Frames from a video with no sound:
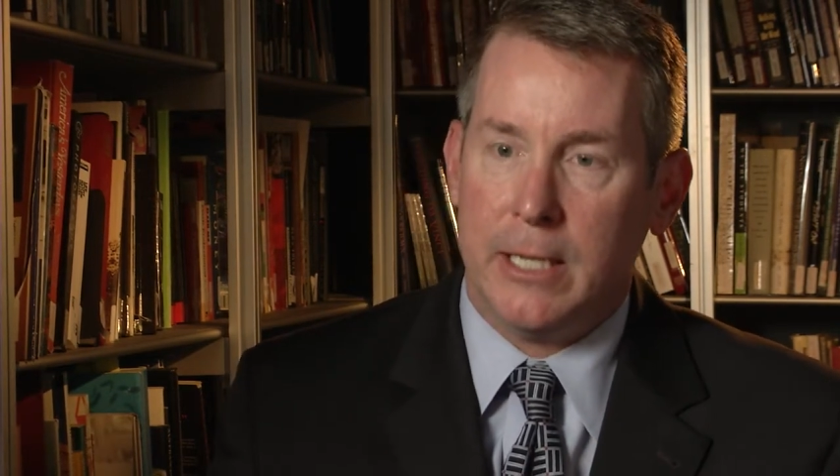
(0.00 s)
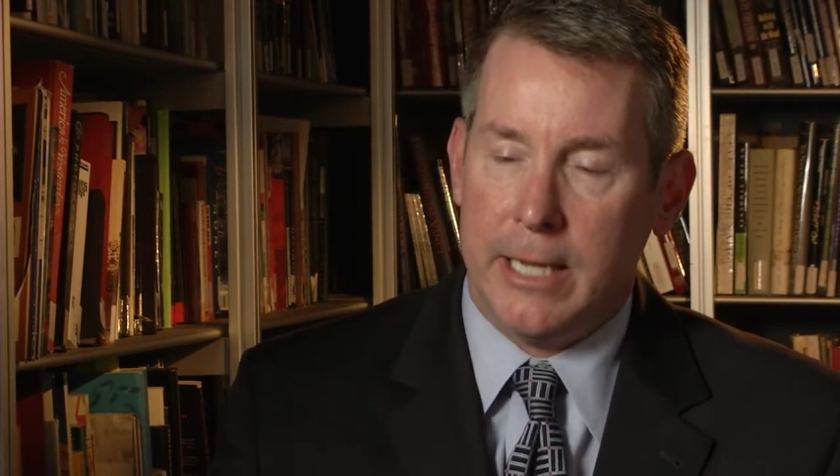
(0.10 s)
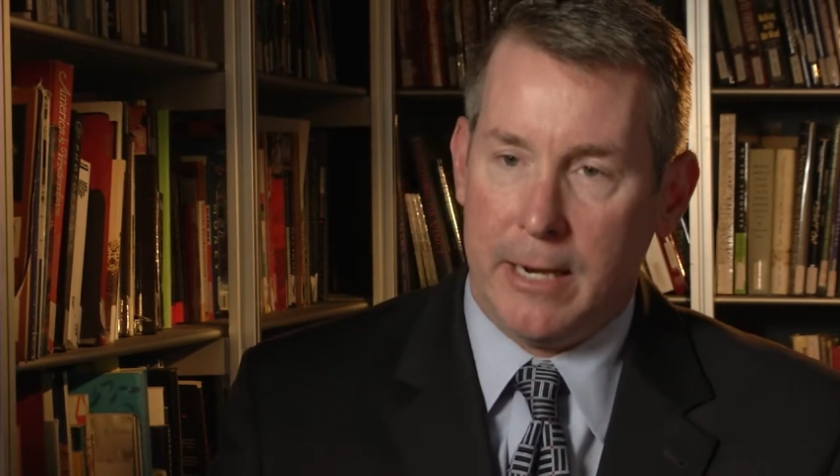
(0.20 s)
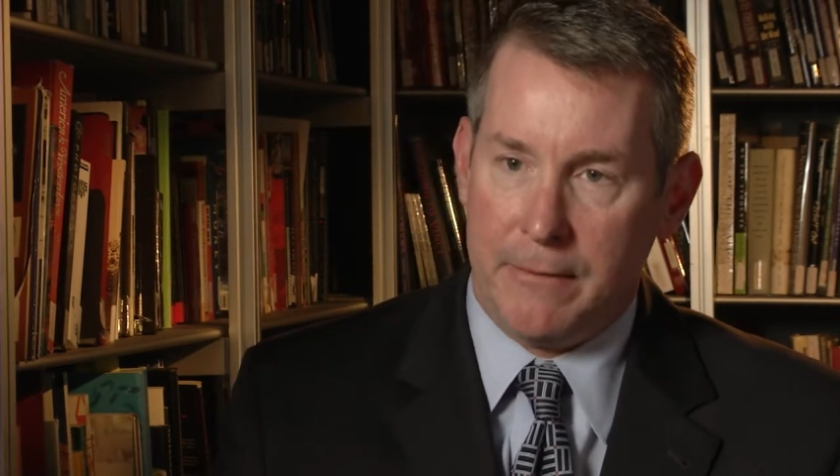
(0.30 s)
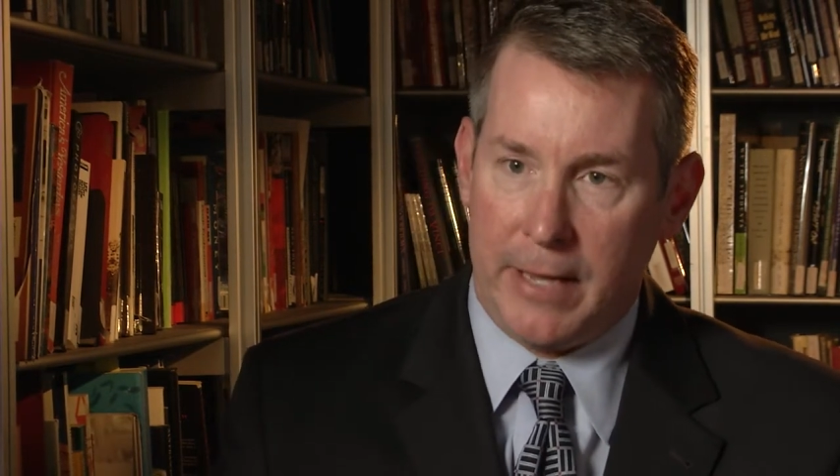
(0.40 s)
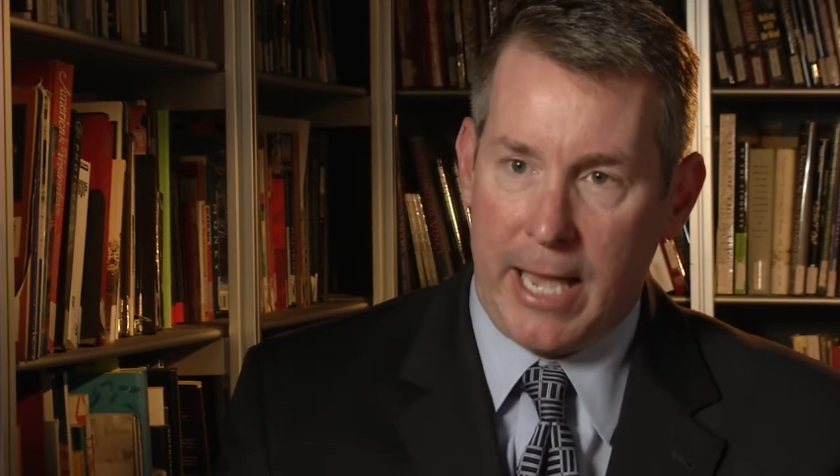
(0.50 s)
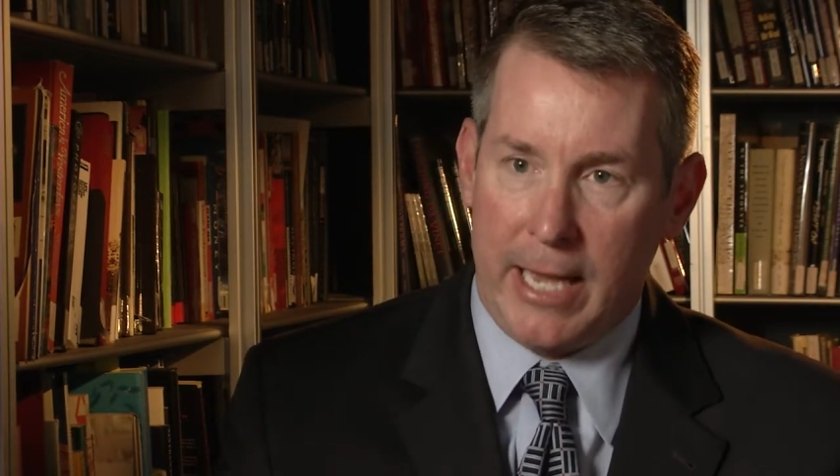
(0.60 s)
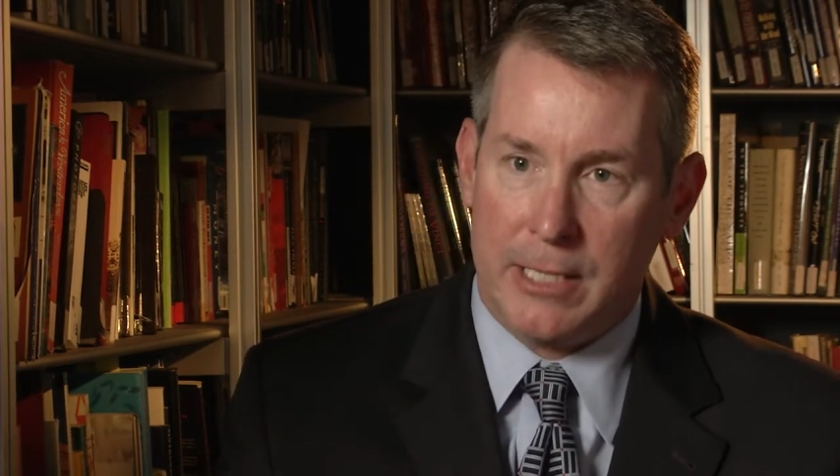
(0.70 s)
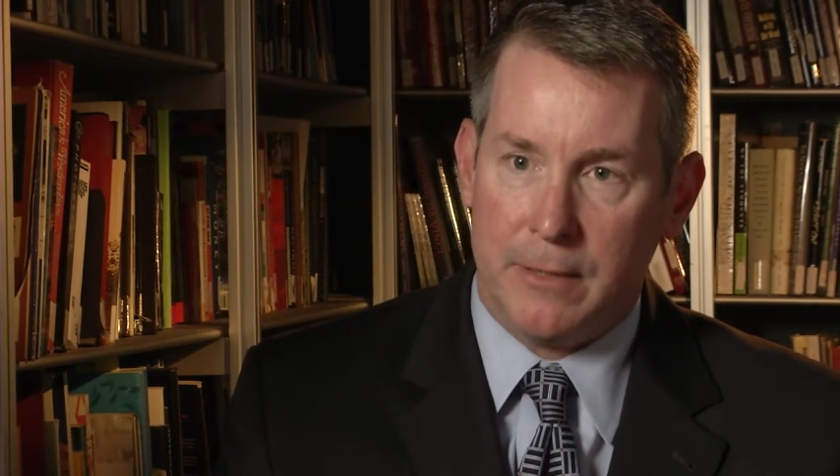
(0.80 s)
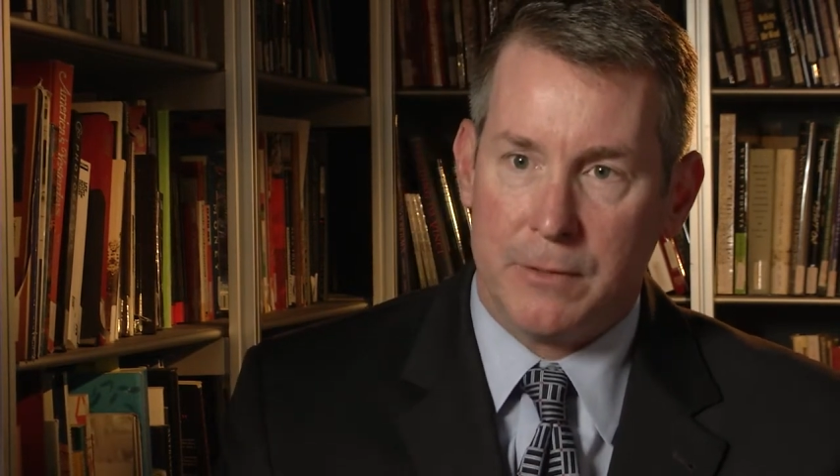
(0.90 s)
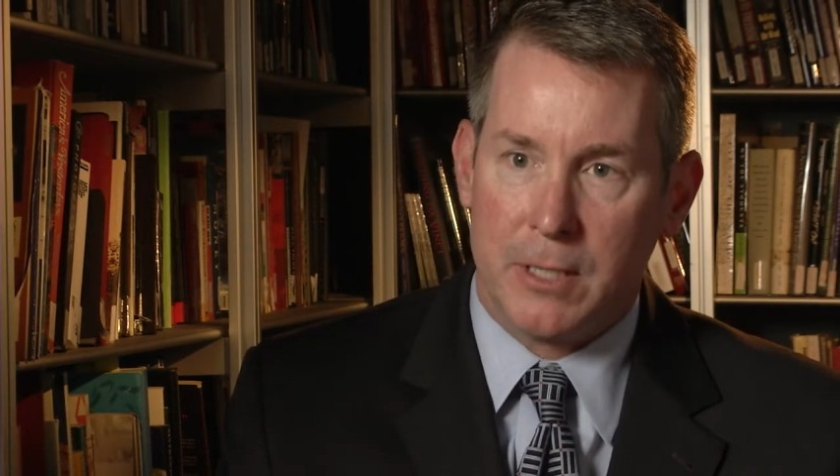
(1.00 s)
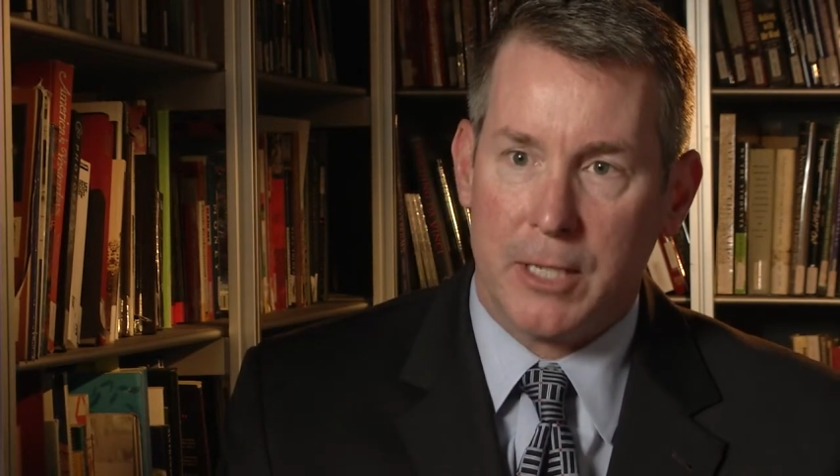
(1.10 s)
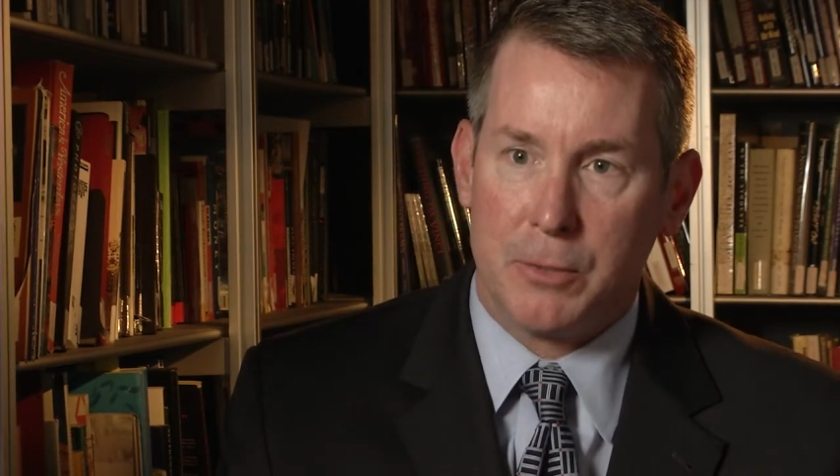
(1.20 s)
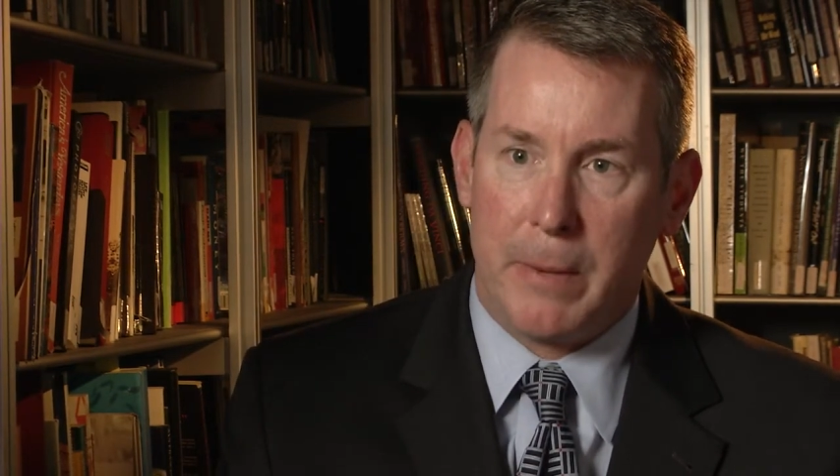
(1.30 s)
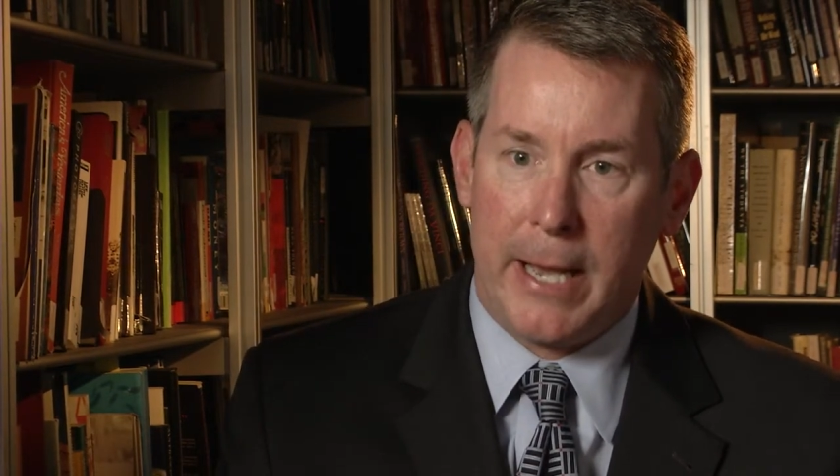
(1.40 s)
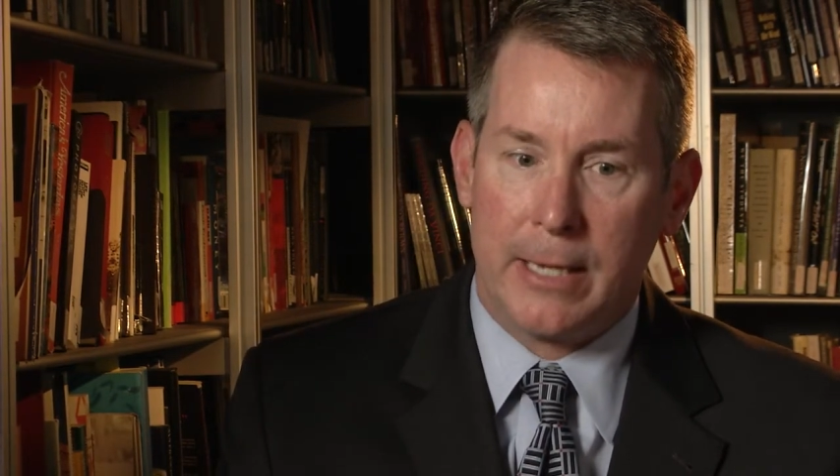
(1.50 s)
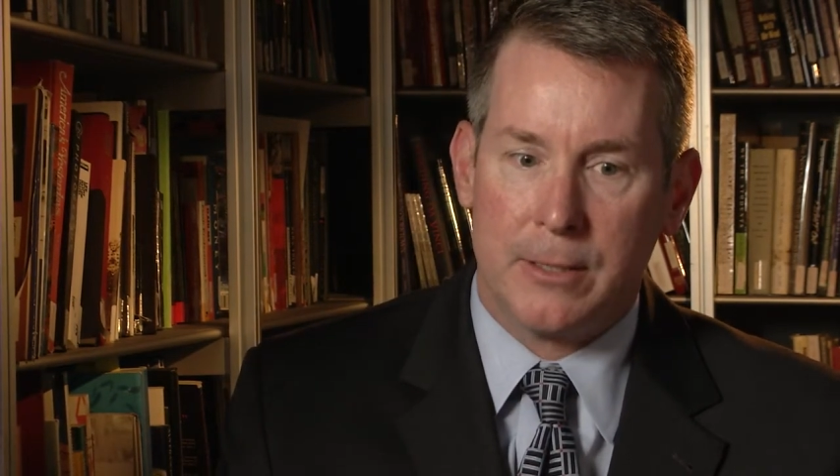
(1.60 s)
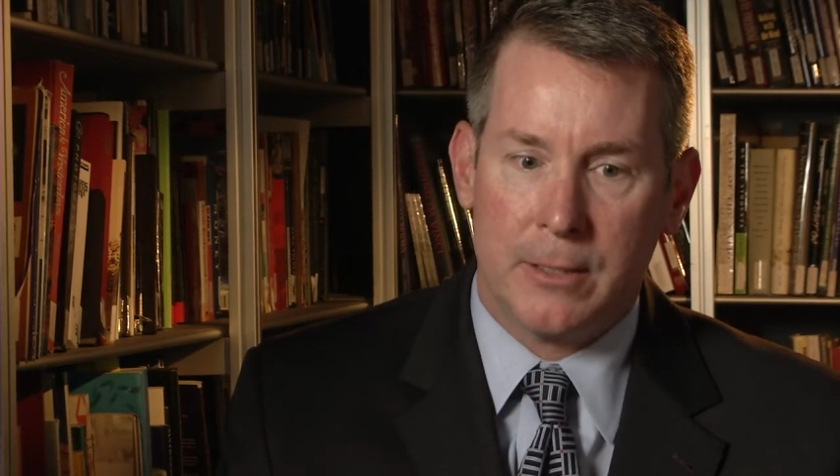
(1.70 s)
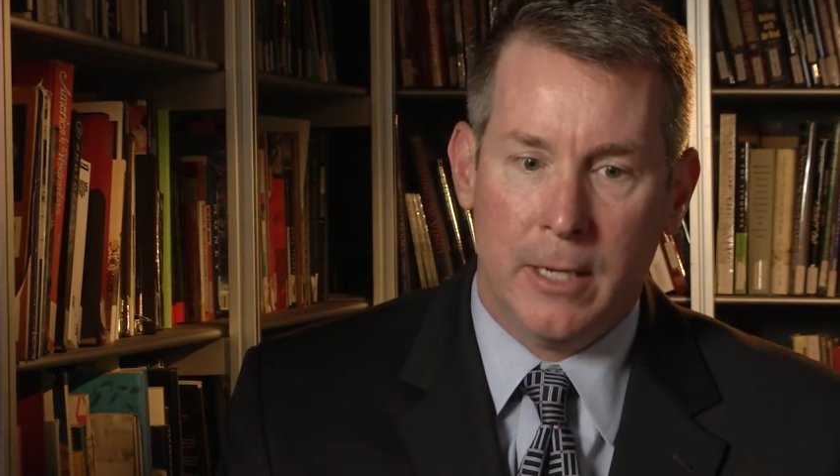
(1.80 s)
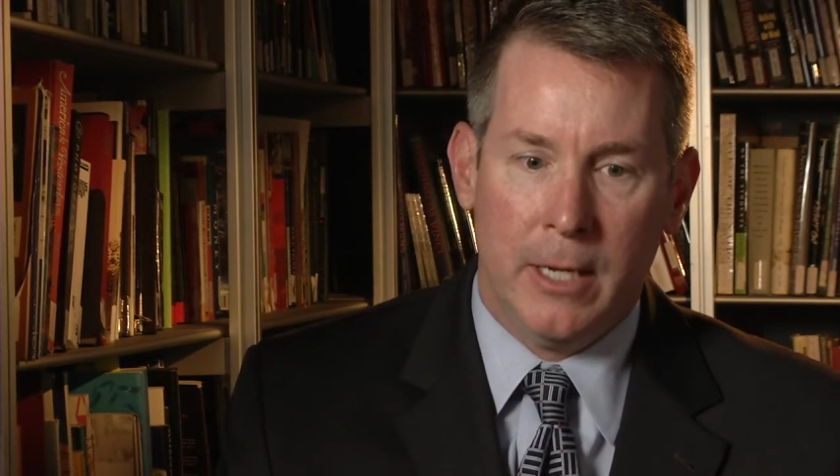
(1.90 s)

identification of suspects,